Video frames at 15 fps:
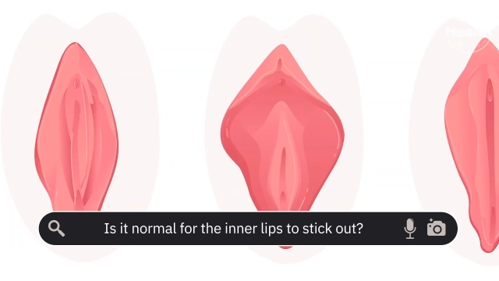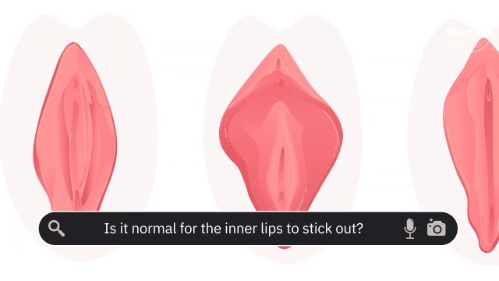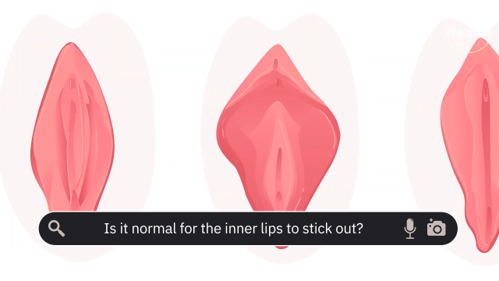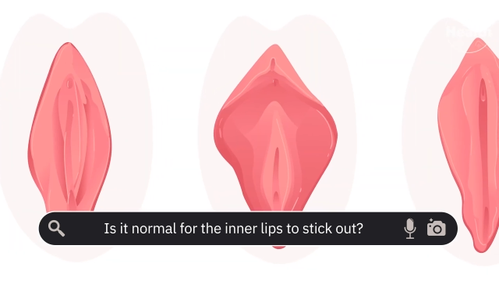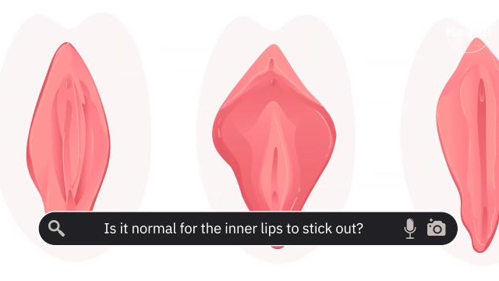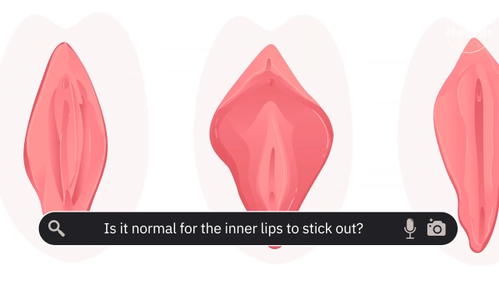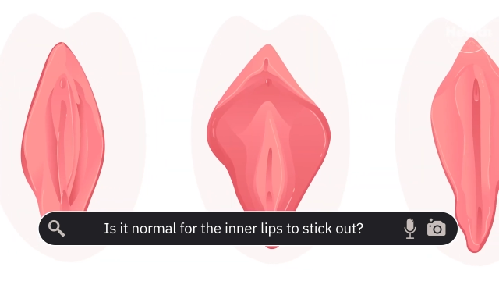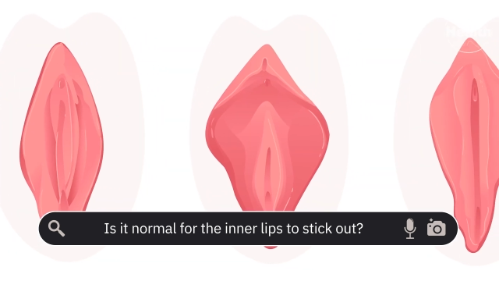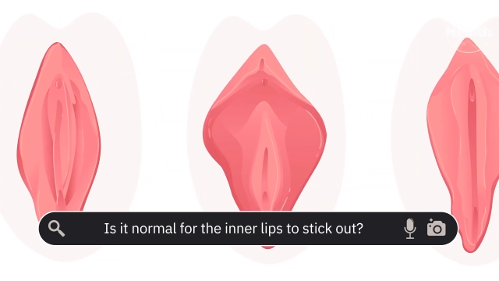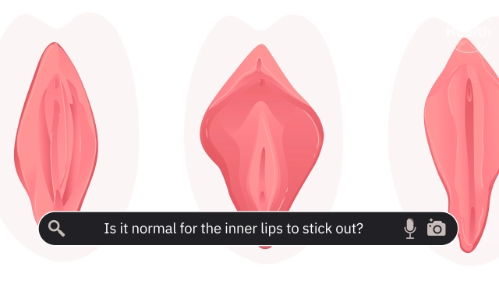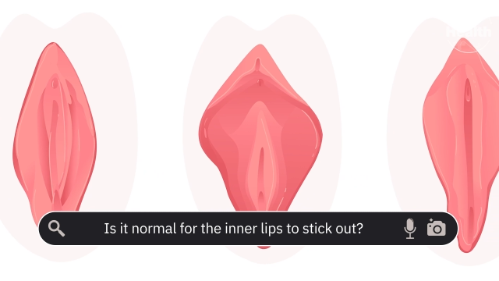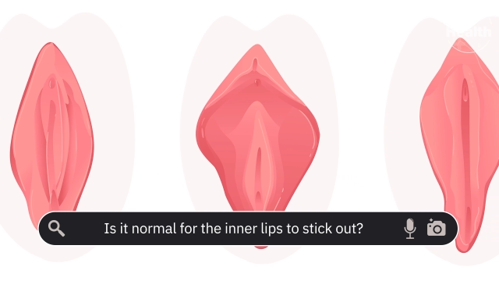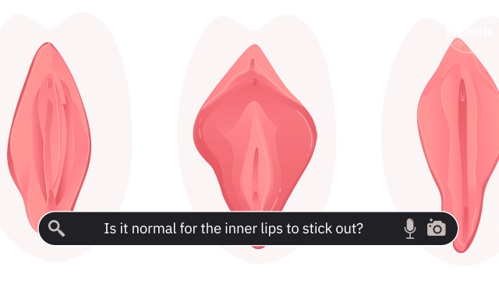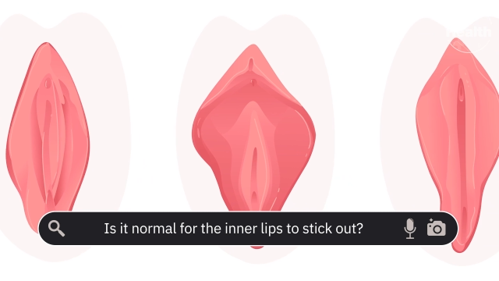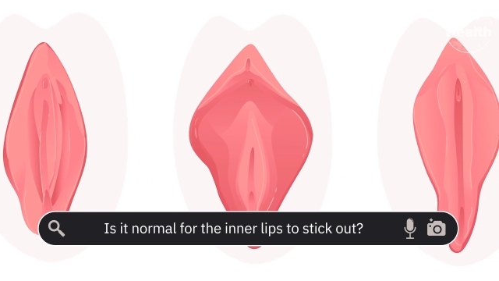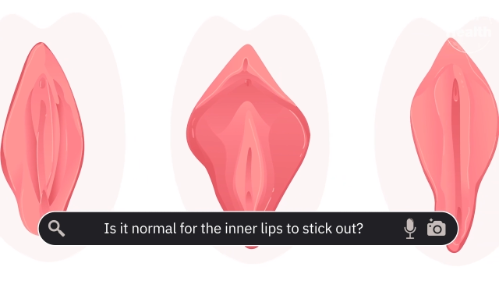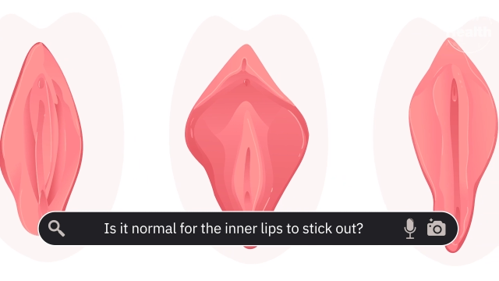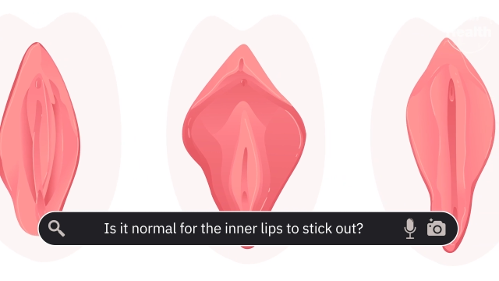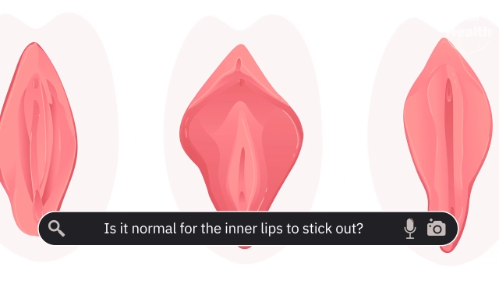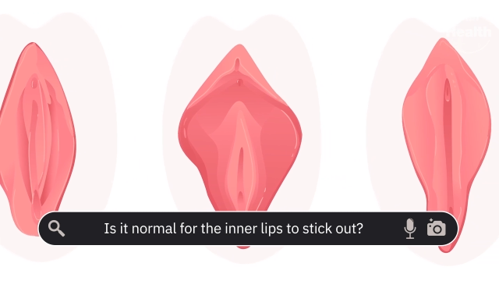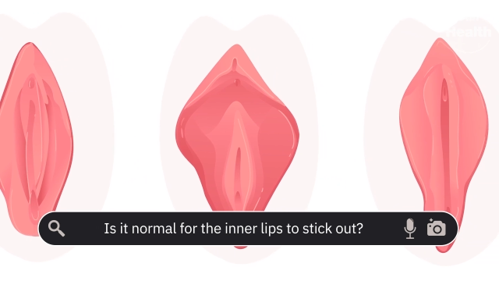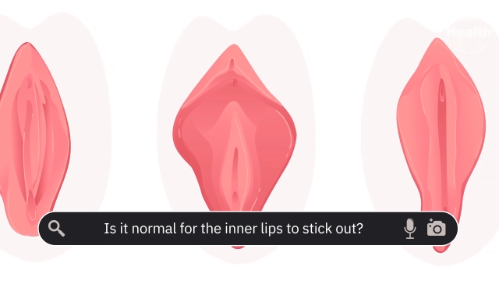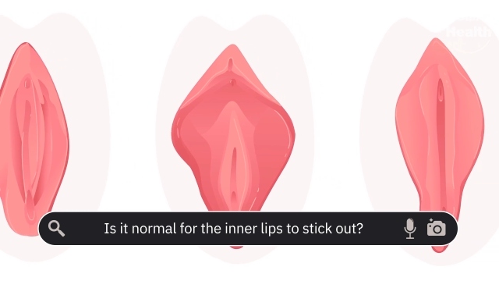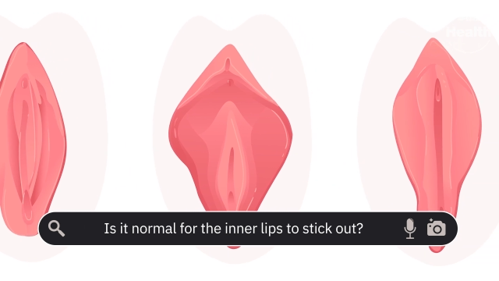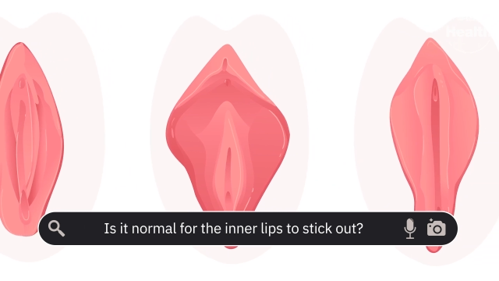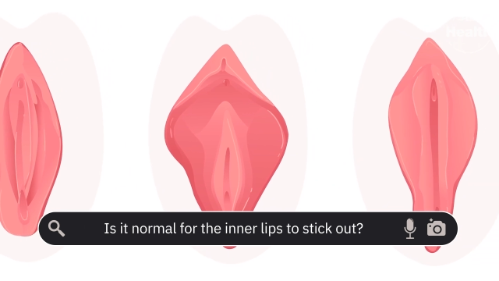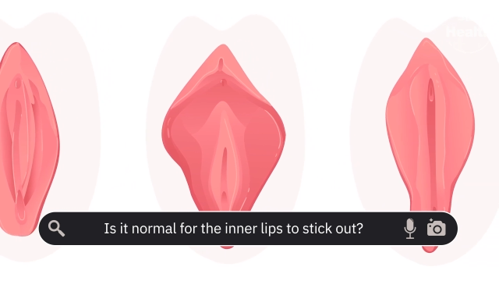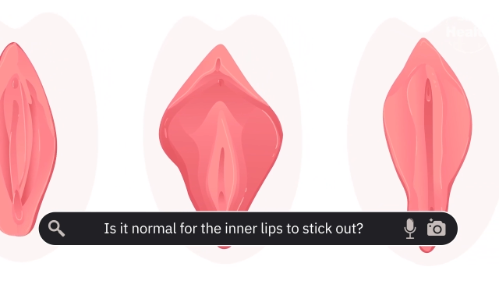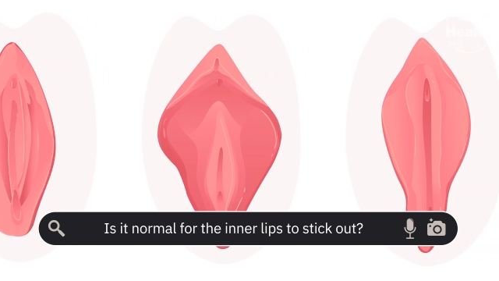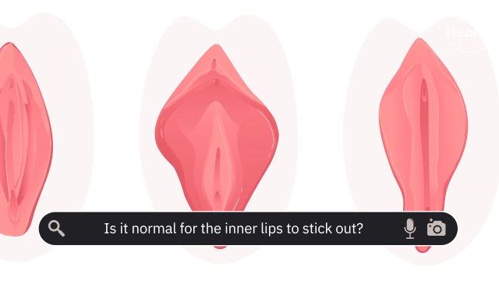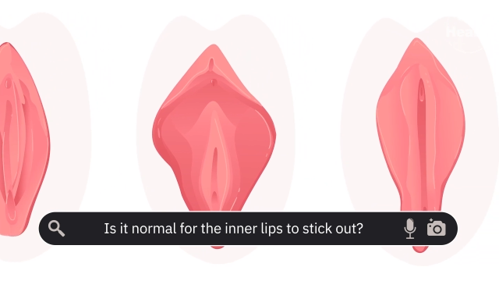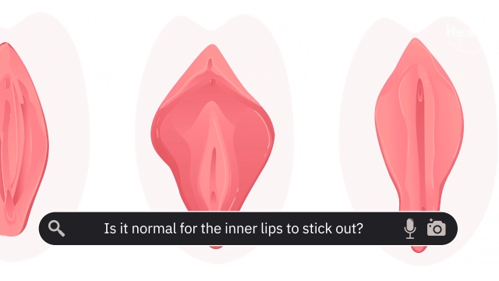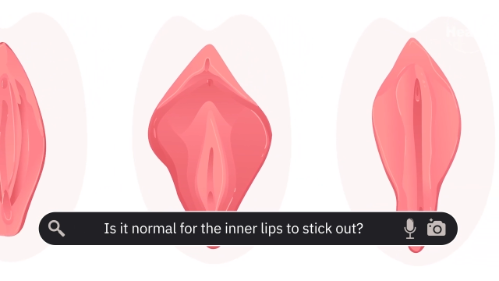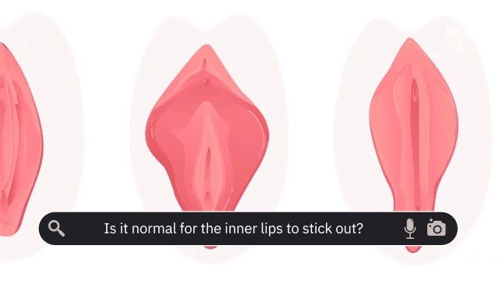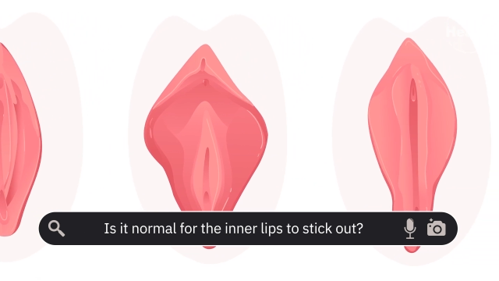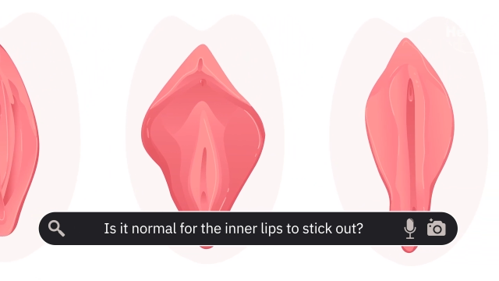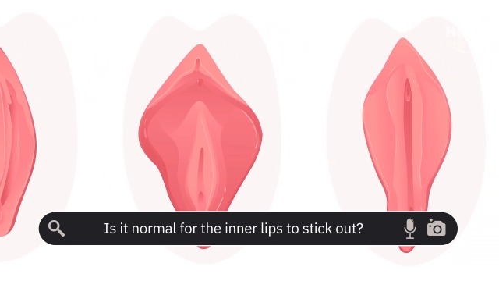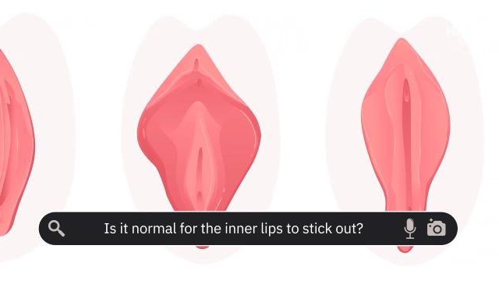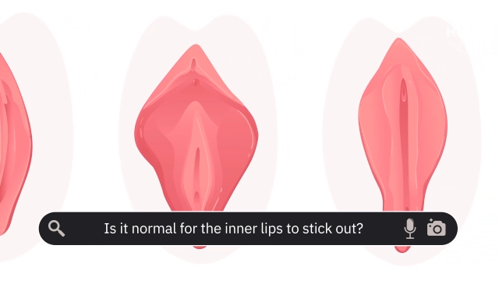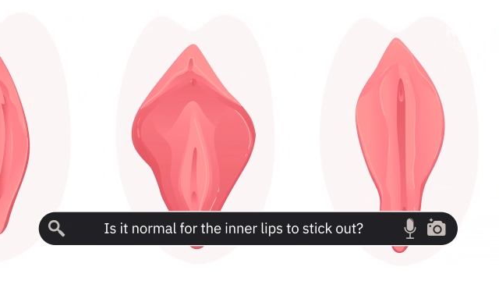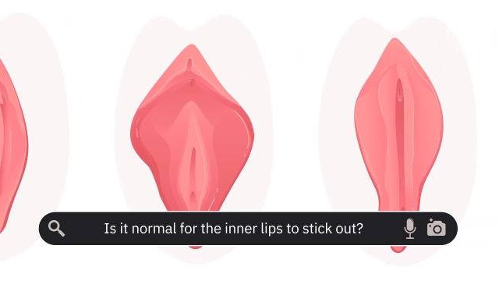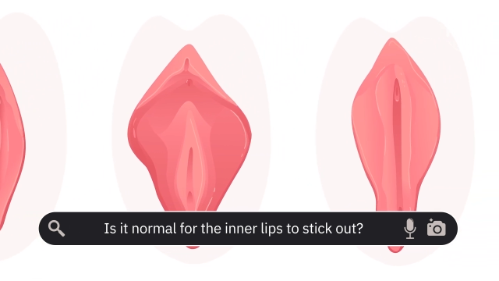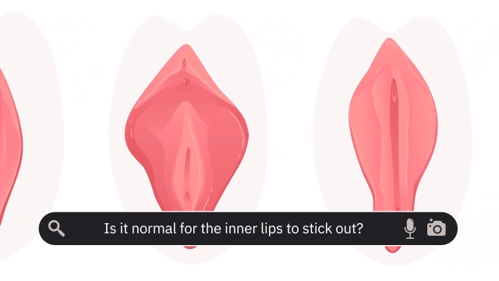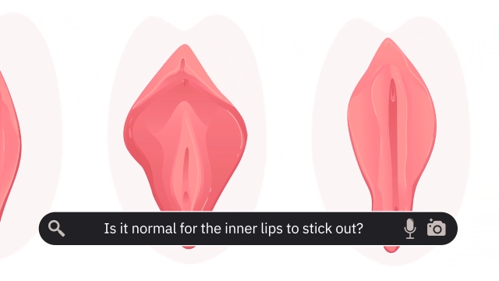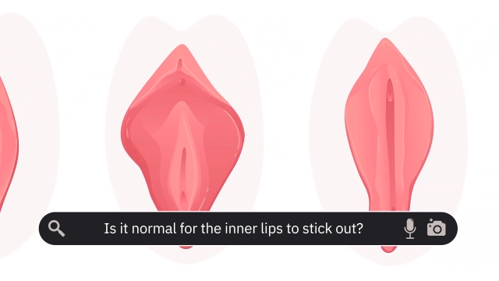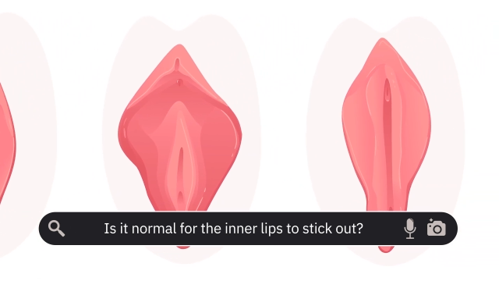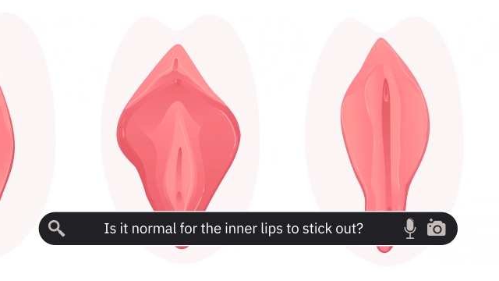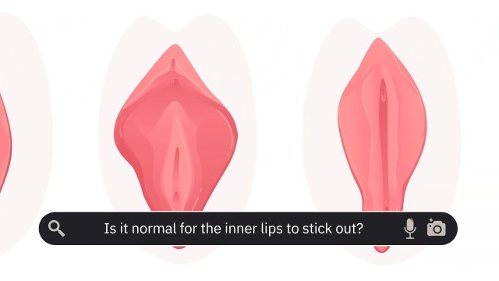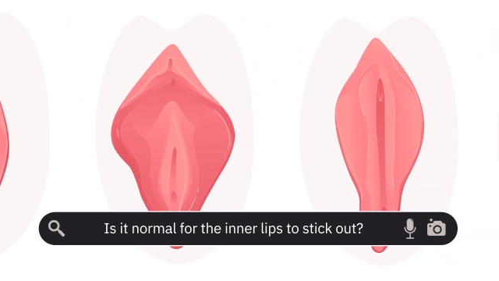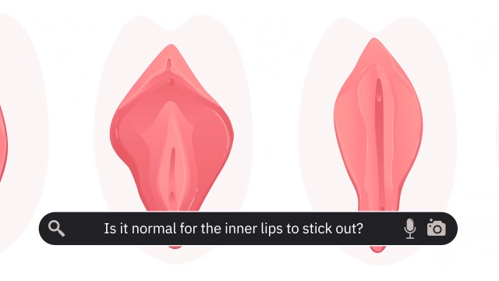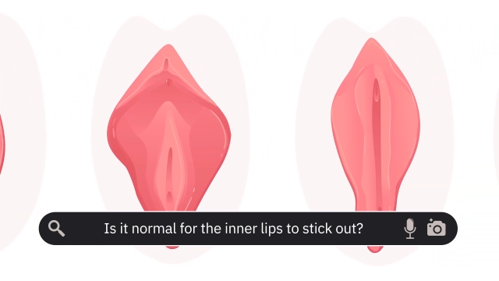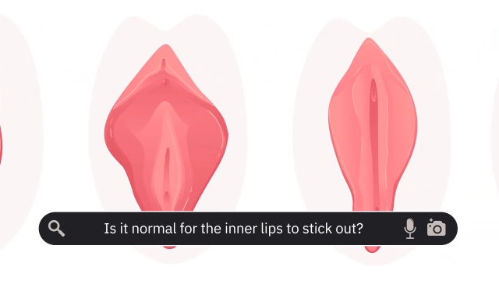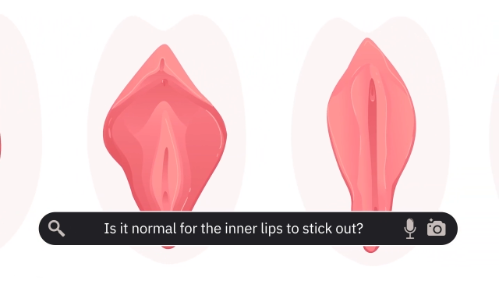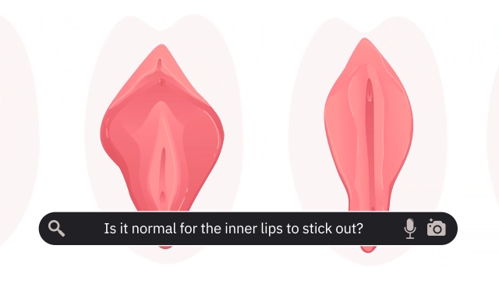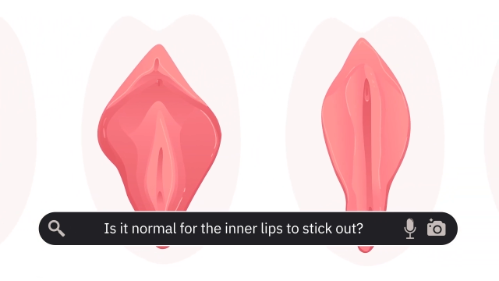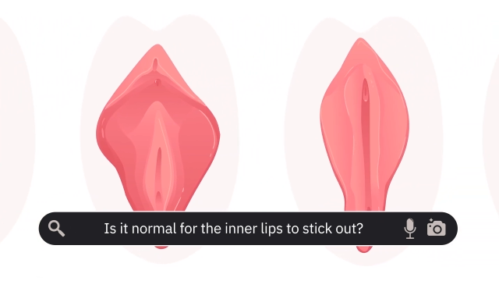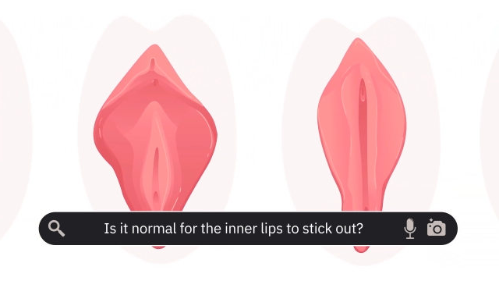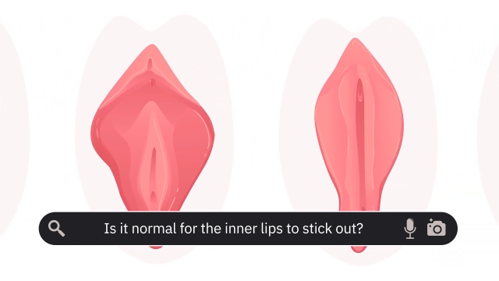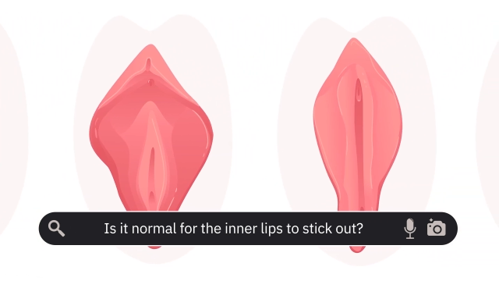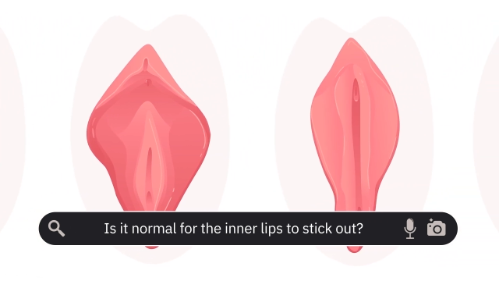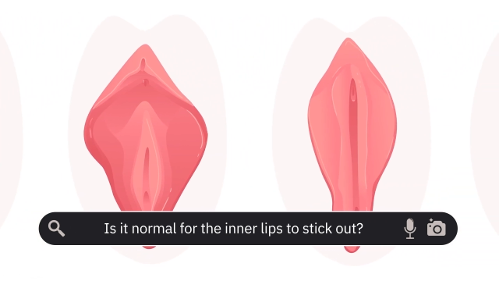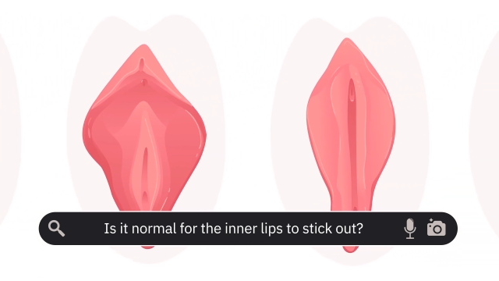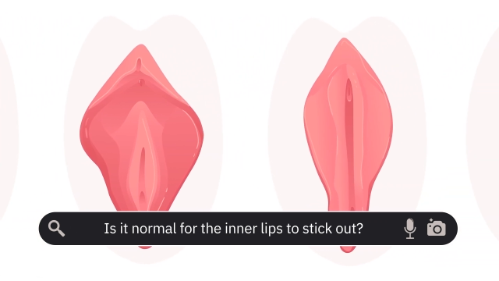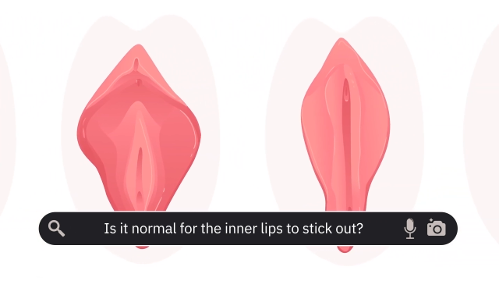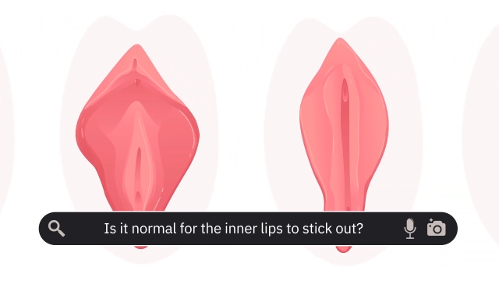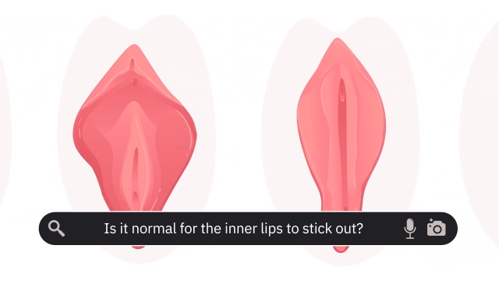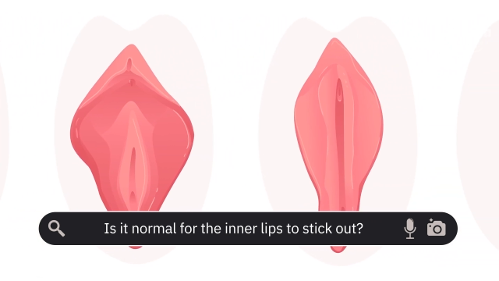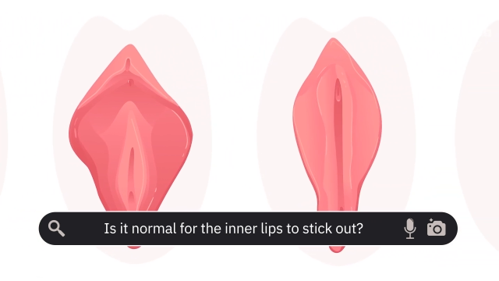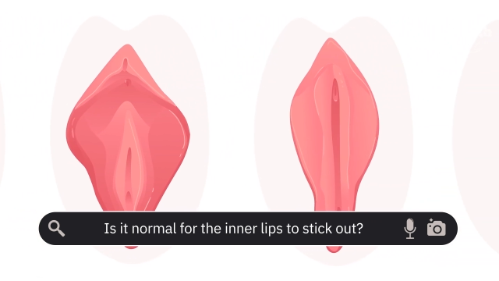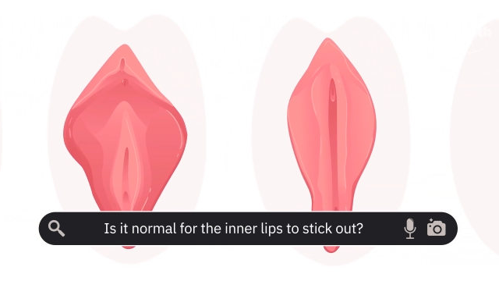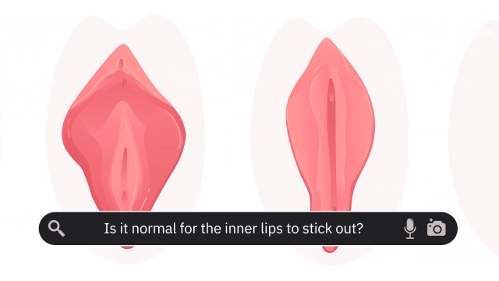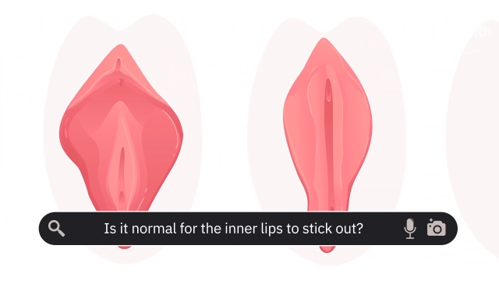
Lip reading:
No face is visible, so there are no lips to read.